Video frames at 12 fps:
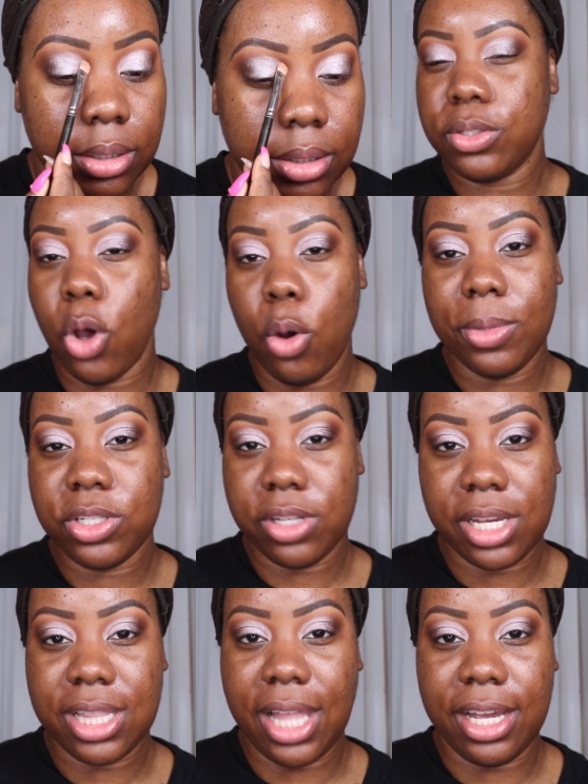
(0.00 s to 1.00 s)
It's almost
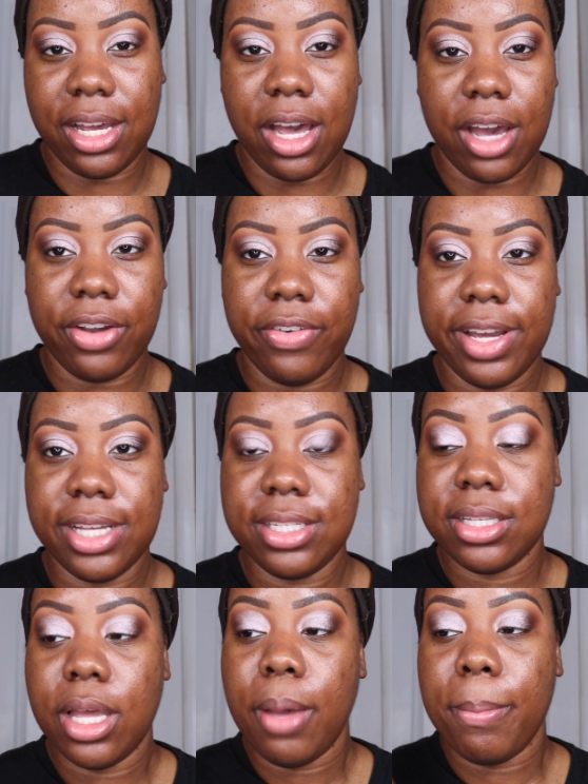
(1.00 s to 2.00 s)
looking like a cut
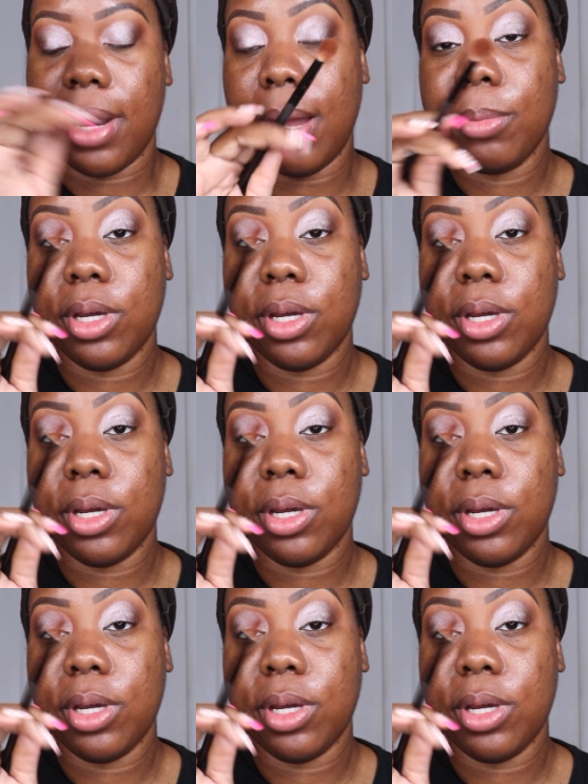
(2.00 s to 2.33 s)
crease, but I'm